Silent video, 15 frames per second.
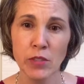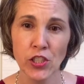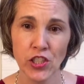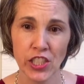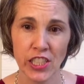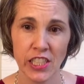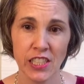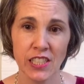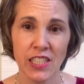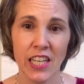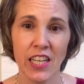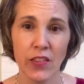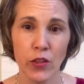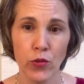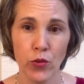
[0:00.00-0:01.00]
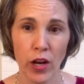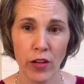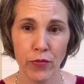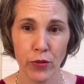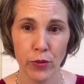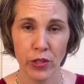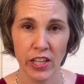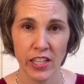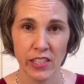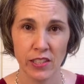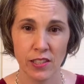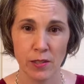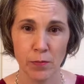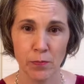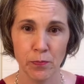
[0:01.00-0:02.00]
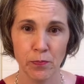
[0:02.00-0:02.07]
machines in the drive through lanes.